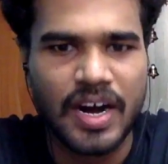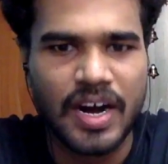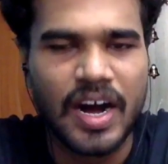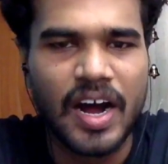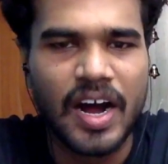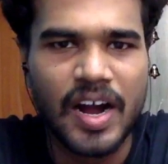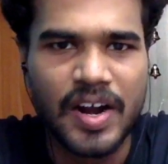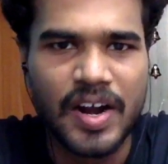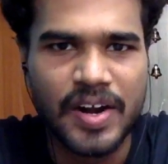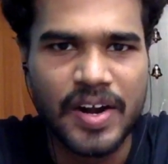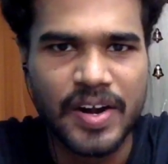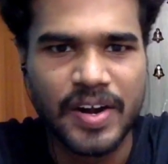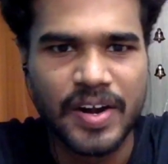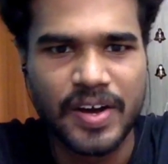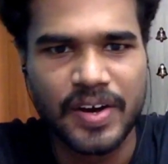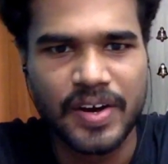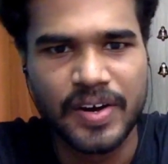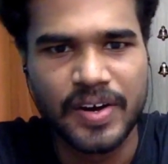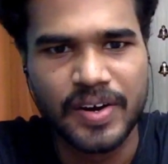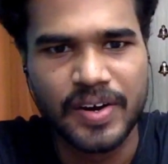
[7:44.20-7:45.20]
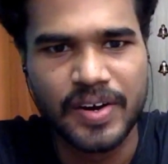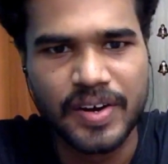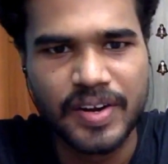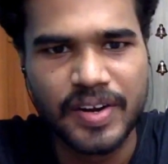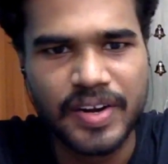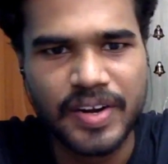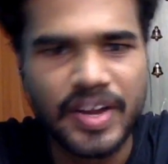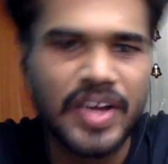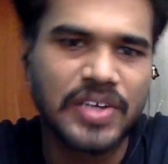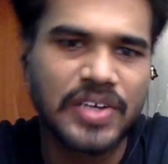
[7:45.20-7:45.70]
And
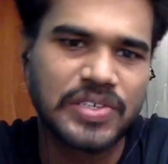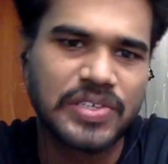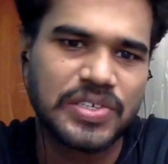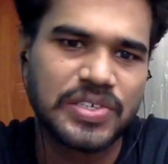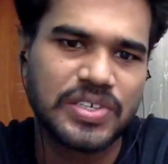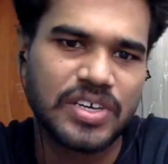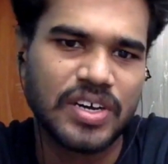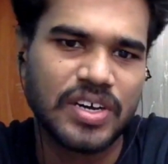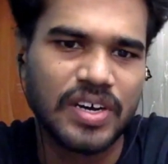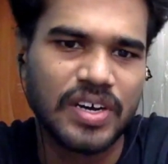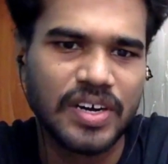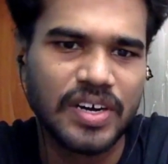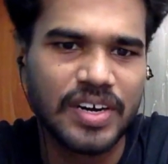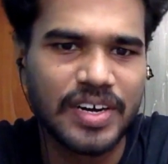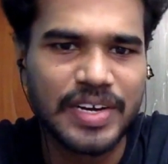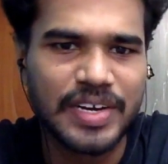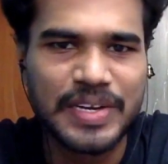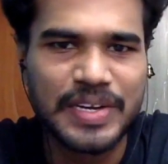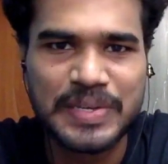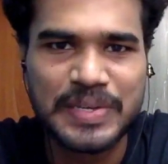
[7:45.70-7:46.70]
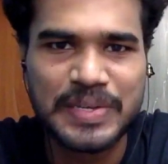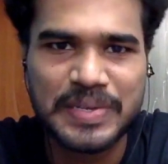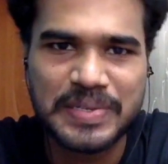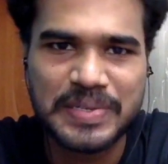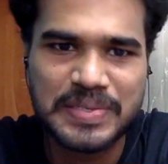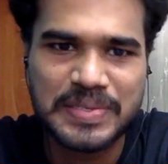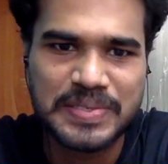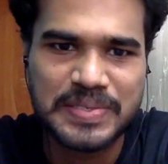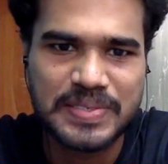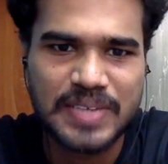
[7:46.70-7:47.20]
next
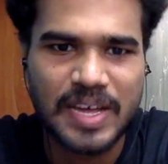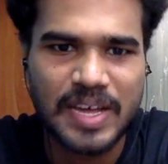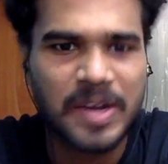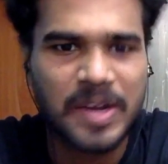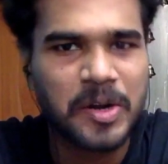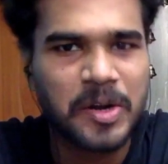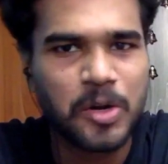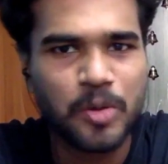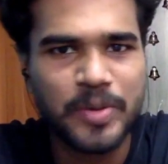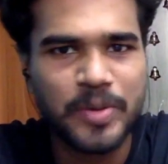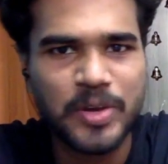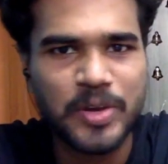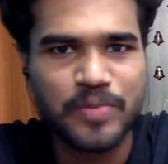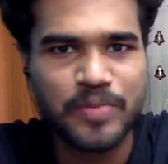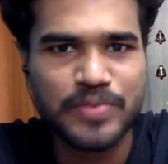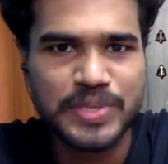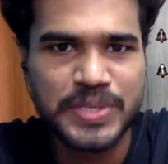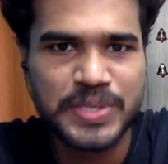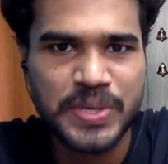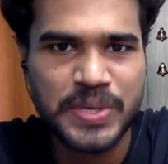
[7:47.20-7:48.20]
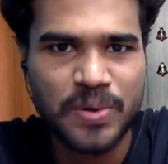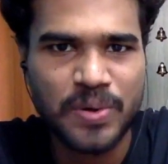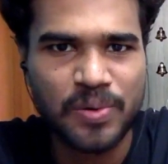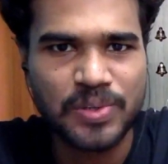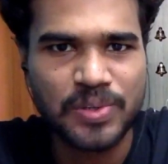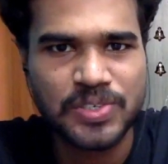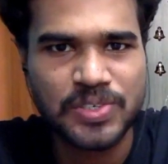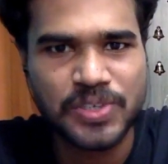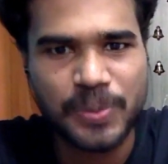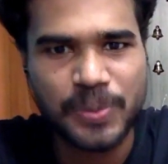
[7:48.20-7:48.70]
is anatomy and
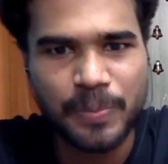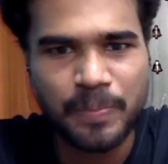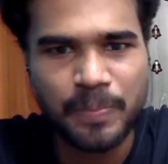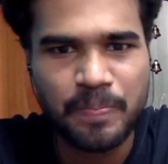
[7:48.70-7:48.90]
physiology.